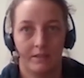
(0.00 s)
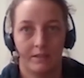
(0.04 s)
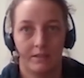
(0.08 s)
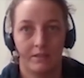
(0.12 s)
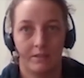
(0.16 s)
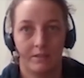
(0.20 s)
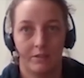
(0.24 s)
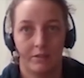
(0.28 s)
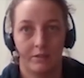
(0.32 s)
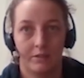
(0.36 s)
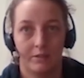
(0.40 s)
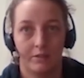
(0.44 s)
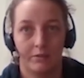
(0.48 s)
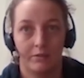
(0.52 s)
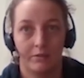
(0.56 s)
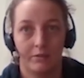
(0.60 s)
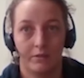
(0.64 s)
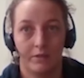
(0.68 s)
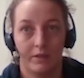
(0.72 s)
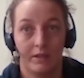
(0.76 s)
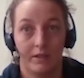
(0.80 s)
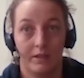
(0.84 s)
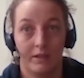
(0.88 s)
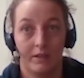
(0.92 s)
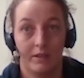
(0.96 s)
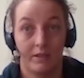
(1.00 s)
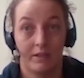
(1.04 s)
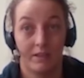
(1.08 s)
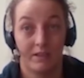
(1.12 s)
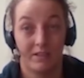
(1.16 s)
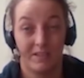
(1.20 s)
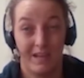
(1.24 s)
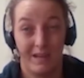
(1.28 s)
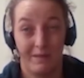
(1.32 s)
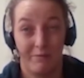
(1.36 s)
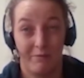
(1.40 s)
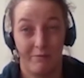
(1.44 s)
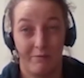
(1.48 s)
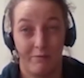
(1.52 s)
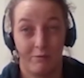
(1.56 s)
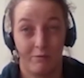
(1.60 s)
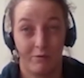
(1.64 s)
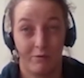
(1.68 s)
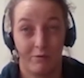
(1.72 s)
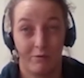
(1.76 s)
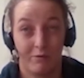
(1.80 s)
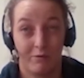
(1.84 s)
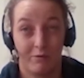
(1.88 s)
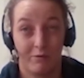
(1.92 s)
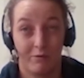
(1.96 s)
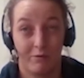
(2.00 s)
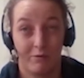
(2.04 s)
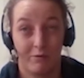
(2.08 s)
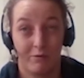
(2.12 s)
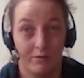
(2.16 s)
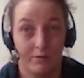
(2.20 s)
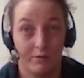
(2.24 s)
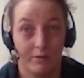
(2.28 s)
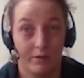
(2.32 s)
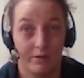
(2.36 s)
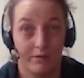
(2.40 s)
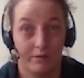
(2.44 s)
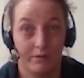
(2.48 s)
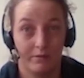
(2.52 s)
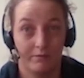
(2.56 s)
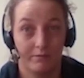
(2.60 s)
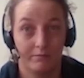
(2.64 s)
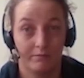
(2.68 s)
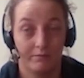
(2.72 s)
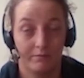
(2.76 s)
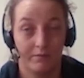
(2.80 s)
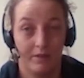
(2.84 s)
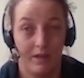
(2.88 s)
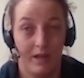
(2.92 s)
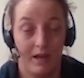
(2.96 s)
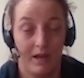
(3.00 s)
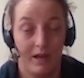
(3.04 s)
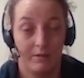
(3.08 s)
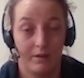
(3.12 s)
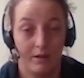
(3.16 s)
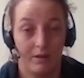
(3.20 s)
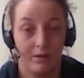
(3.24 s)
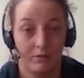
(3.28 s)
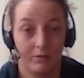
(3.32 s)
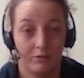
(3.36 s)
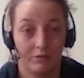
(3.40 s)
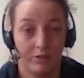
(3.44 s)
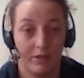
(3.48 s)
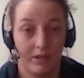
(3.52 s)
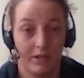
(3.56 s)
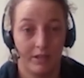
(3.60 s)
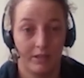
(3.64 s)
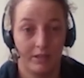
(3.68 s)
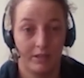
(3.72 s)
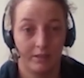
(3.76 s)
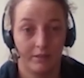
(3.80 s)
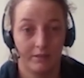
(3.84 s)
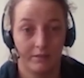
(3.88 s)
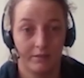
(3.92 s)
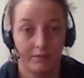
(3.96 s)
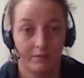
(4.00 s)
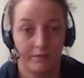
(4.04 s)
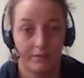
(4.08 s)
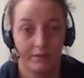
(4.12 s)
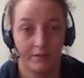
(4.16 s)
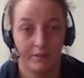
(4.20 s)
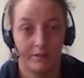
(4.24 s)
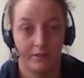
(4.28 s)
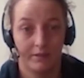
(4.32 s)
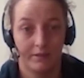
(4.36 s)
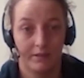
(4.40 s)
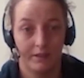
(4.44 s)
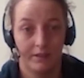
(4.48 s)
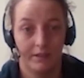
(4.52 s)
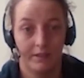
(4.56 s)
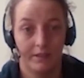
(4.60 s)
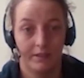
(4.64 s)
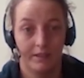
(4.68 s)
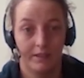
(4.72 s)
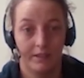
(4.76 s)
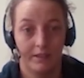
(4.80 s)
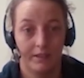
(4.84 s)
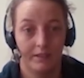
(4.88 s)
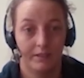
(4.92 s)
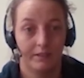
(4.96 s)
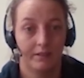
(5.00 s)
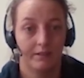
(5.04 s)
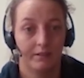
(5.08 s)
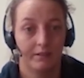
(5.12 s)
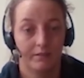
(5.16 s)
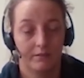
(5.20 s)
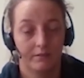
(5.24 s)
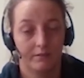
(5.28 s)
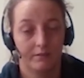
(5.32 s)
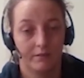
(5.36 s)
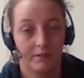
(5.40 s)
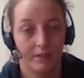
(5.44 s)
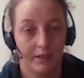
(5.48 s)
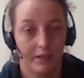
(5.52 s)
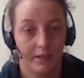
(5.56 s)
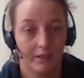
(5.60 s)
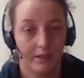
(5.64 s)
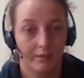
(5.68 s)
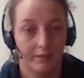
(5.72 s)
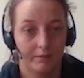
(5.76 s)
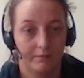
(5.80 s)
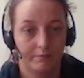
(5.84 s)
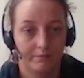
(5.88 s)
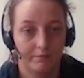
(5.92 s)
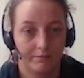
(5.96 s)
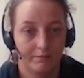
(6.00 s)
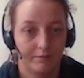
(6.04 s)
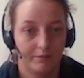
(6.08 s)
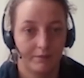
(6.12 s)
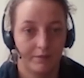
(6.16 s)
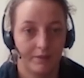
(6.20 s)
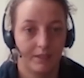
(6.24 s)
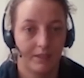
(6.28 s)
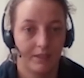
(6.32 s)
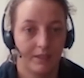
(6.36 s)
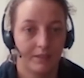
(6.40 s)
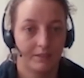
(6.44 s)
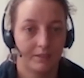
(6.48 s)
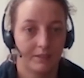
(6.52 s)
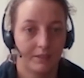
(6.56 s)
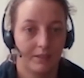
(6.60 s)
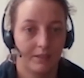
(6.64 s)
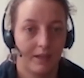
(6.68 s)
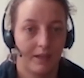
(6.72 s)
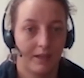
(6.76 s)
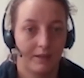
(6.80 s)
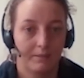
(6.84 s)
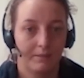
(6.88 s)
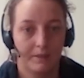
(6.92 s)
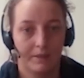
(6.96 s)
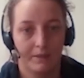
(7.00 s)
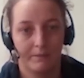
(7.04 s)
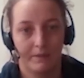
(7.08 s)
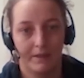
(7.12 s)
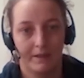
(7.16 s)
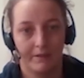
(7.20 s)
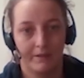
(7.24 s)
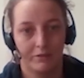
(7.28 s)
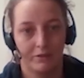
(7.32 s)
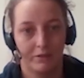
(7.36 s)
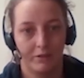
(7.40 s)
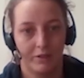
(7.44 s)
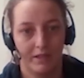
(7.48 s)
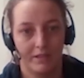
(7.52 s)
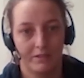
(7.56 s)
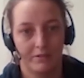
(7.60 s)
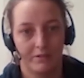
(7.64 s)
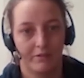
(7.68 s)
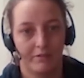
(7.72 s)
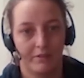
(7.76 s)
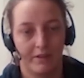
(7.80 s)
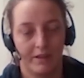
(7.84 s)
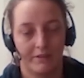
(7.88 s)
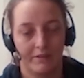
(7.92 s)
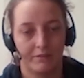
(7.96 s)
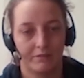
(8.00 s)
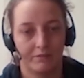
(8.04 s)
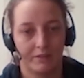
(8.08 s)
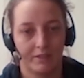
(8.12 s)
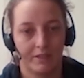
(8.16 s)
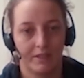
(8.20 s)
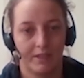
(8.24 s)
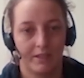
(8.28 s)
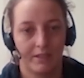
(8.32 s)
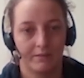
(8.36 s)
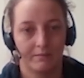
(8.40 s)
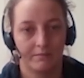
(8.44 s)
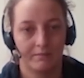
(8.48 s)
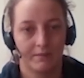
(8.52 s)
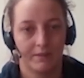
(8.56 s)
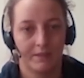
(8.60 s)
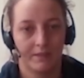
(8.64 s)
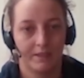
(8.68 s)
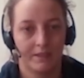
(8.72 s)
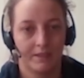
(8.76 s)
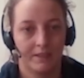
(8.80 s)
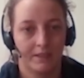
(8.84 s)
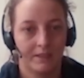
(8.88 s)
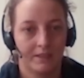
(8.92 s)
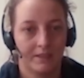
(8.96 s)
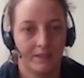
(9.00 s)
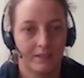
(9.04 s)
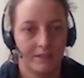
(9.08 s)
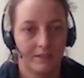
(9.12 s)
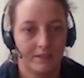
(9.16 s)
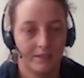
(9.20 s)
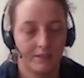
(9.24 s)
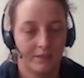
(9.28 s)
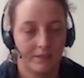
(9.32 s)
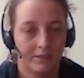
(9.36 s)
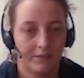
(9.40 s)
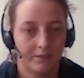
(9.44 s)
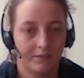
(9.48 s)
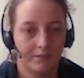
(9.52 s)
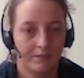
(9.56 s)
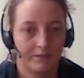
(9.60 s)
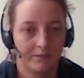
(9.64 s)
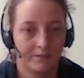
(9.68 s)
to uh, the day before a game. We do a hour long training, and then yeah, into the game, and then we have two days off after a game. So